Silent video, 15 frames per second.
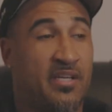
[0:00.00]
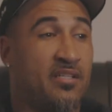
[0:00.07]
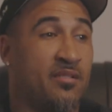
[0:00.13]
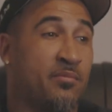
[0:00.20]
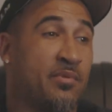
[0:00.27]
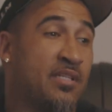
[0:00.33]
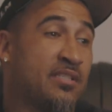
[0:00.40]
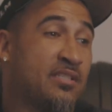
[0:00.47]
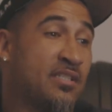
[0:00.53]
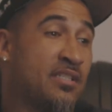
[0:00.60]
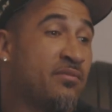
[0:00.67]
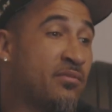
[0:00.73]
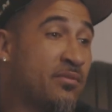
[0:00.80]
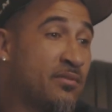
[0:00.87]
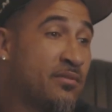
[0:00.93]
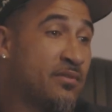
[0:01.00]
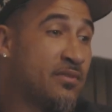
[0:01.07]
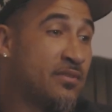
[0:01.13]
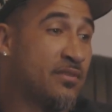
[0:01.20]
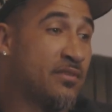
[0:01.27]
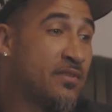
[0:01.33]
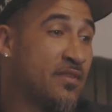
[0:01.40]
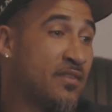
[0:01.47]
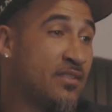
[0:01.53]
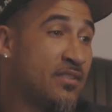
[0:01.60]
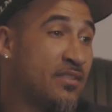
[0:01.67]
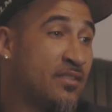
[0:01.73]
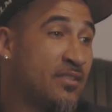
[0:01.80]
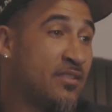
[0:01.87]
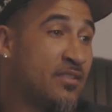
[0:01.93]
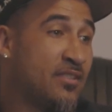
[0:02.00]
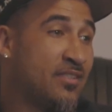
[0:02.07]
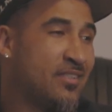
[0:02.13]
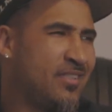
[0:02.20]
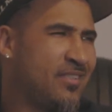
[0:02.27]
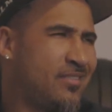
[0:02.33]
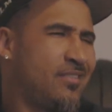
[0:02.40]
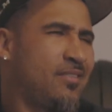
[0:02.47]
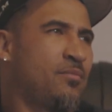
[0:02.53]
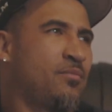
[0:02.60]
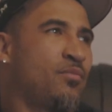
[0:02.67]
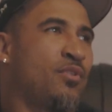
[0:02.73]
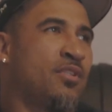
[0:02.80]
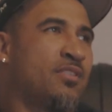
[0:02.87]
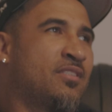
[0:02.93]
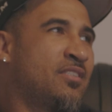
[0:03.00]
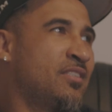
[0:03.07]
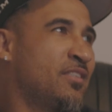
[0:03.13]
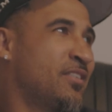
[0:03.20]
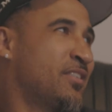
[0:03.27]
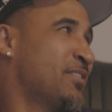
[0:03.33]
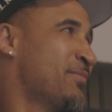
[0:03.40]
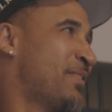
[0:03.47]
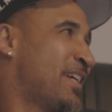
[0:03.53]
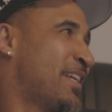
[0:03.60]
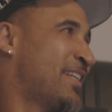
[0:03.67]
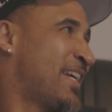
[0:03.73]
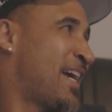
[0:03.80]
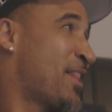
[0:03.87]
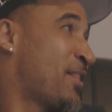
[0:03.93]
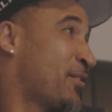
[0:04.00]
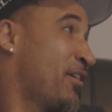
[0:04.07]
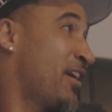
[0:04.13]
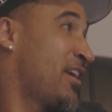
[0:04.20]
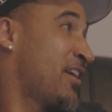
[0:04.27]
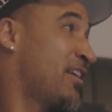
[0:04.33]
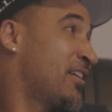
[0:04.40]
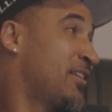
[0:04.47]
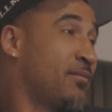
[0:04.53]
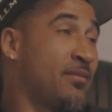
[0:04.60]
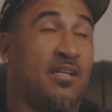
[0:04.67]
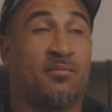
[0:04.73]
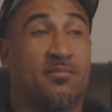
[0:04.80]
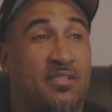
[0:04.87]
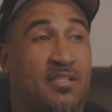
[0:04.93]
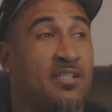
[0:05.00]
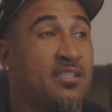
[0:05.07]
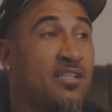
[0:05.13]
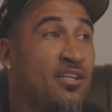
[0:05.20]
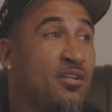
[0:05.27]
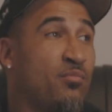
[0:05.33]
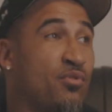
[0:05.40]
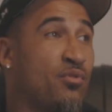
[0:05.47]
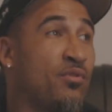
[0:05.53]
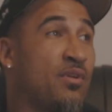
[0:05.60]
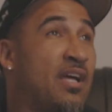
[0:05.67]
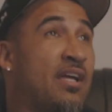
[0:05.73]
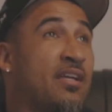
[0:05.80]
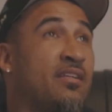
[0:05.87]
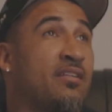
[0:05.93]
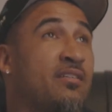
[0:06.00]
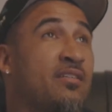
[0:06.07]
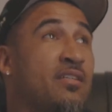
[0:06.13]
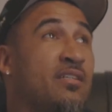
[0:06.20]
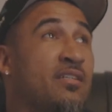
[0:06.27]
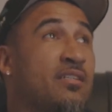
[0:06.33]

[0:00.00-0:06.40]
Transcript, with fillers: Bait the best ever. Yeah. Like, bro, chill. This man in ninth grade. I'm, I'm telling y'all, bro, like,